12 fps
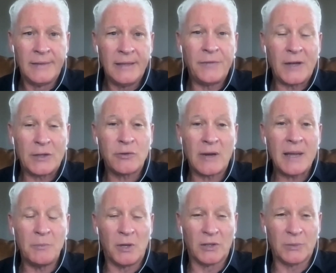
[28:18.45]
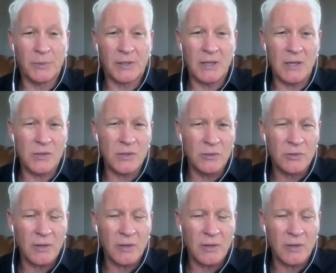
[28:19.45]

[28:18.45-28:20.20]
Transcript: If I try multiplication,